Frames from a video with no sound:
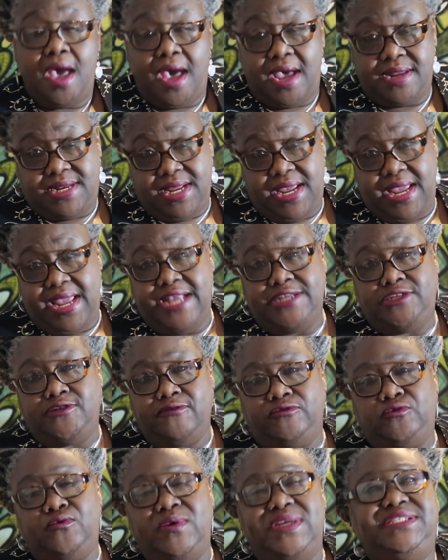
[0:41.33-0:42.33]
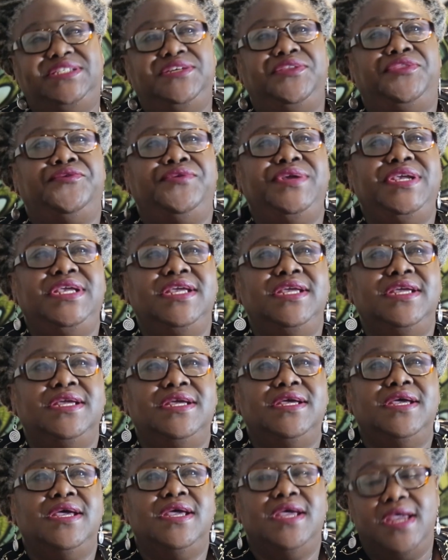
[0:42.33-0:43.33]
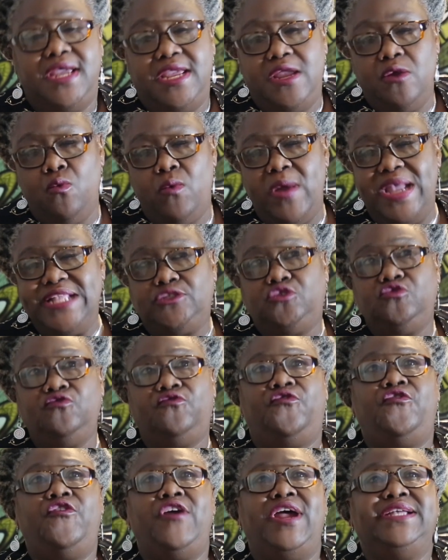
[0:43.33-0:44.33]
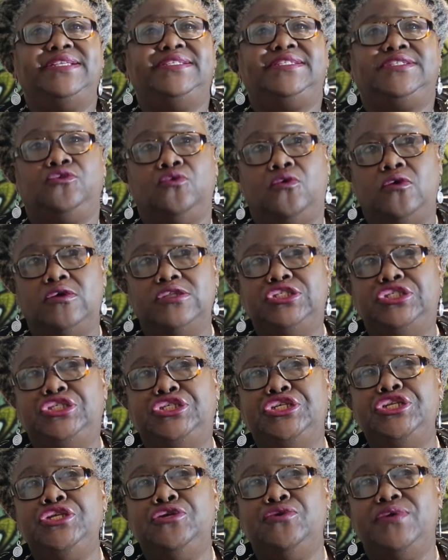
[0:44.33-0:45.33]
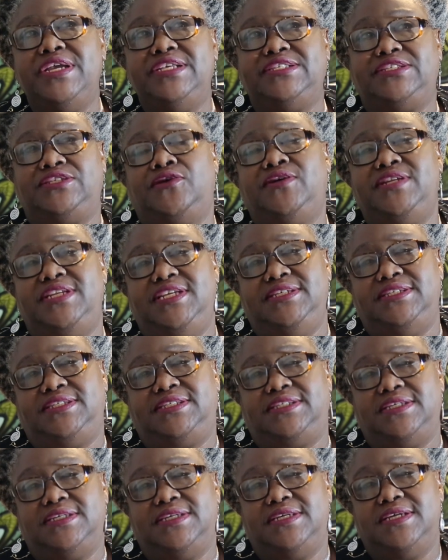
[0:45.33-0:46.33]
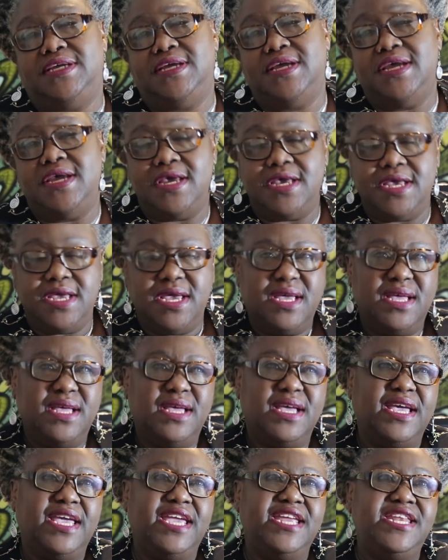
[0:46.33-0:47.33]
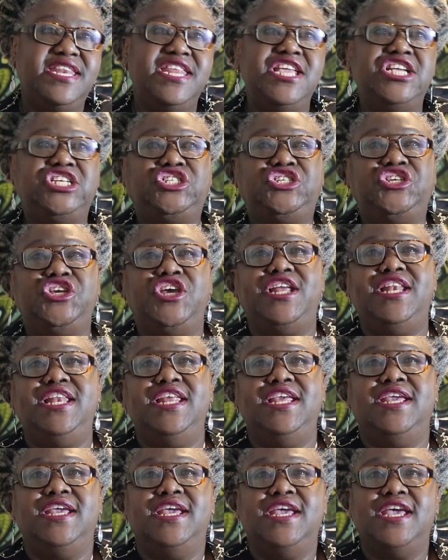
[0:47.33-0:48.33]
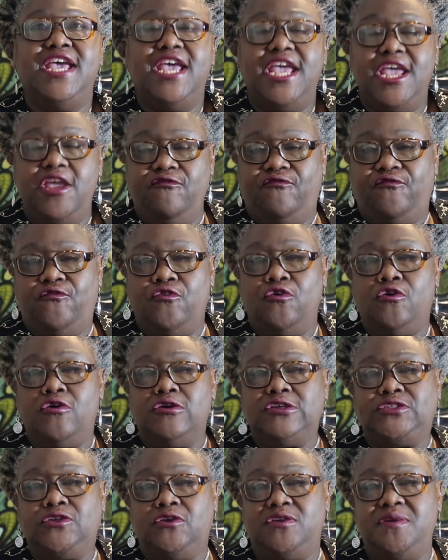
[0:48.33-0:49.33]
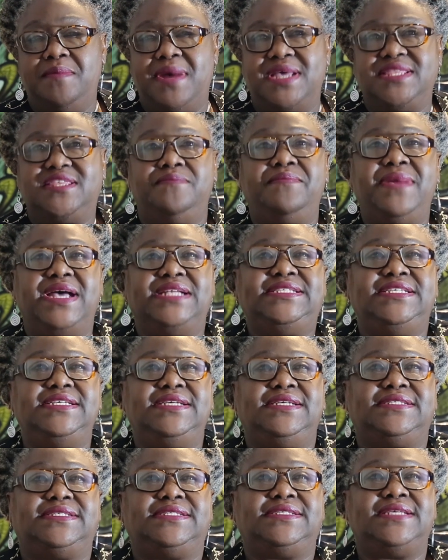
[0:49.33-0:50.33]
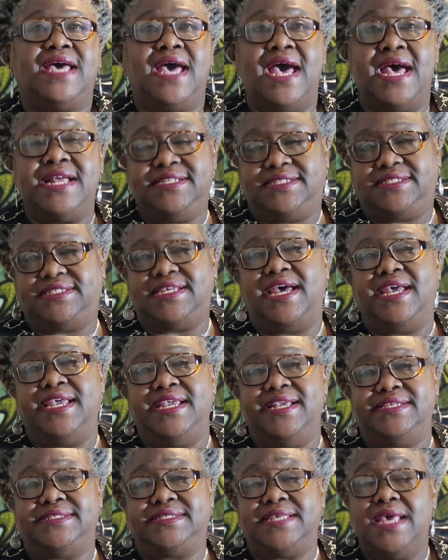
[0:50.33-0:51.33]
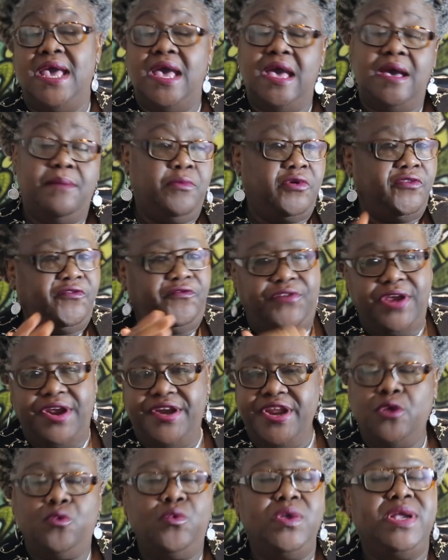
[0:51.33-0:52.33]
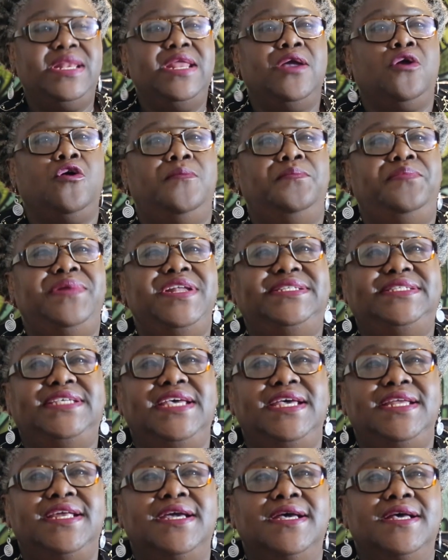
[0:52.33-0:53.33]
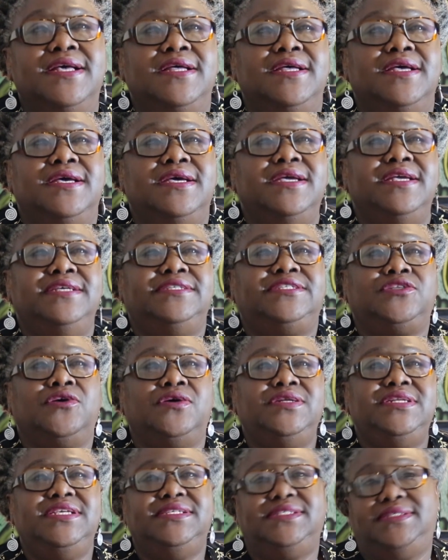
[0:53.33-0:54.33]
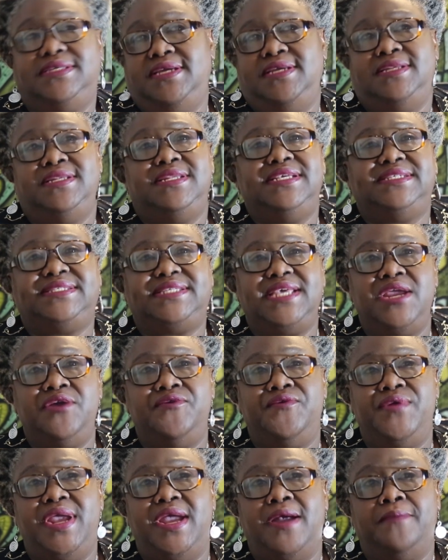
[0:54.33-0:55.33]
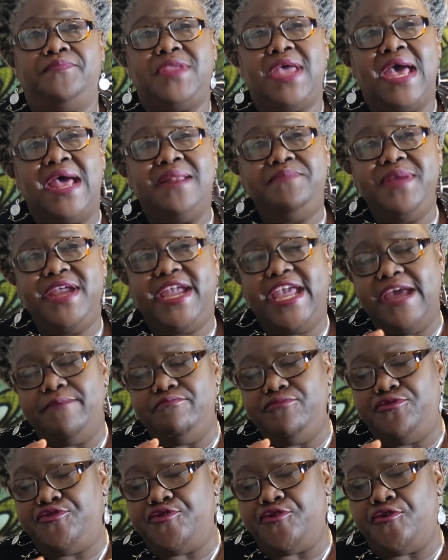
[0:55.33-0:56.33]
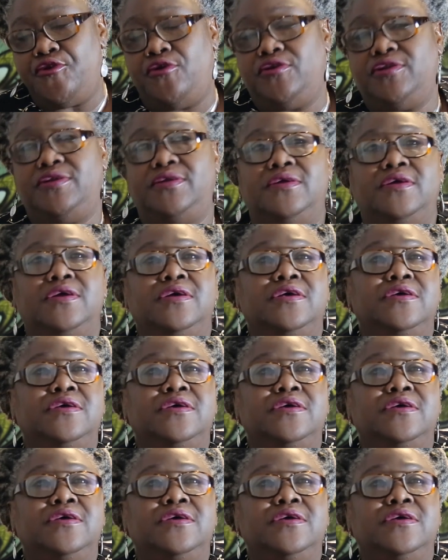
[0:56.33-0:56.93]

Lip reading: At the age of 23, he went to France to continue his studies. Initially, he focused on mathematics and science, but very quickly completed his studies in this area and became drawn